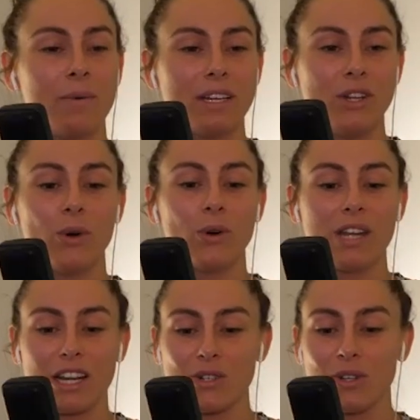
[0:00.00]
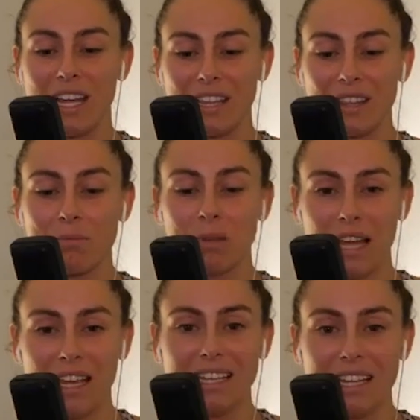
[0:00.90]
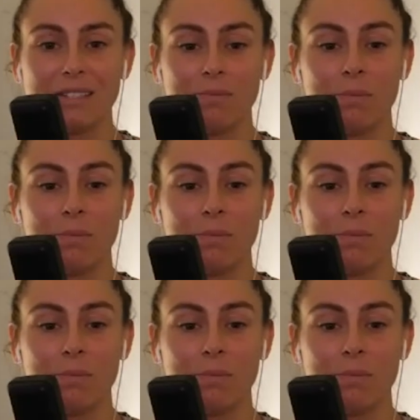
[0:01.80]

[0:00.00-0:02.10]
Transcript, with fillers: when your national anthem plays